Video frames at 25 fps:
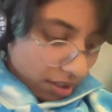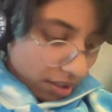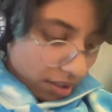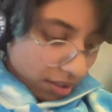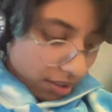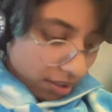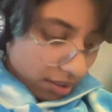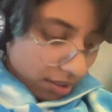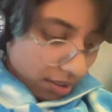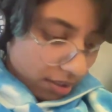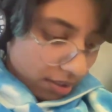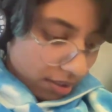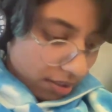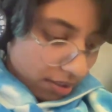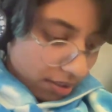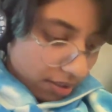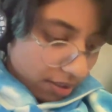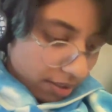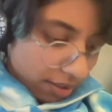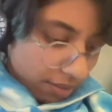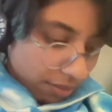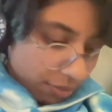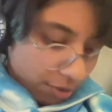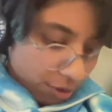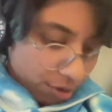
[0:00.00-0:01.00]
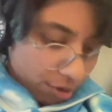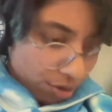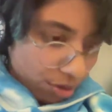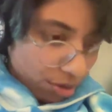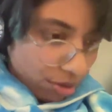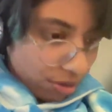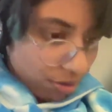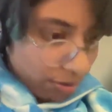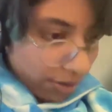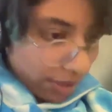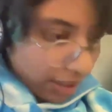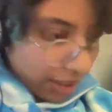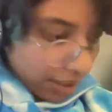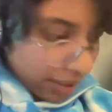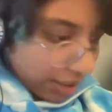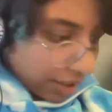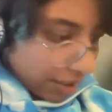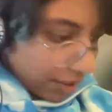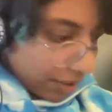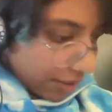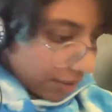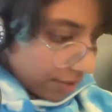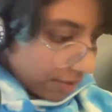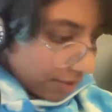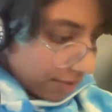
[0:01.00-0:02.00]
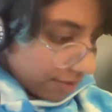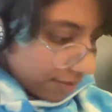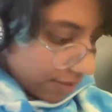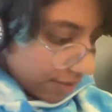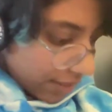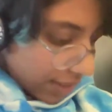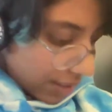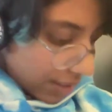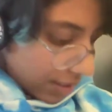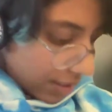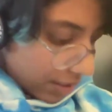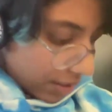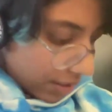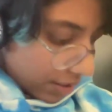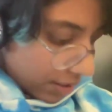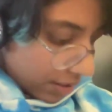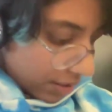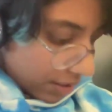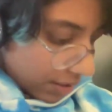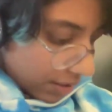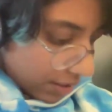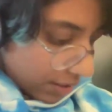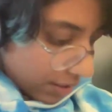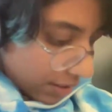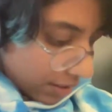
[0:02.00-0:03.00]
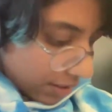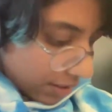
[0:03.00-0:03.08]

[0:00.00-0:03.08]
Let me just quickly try to find it.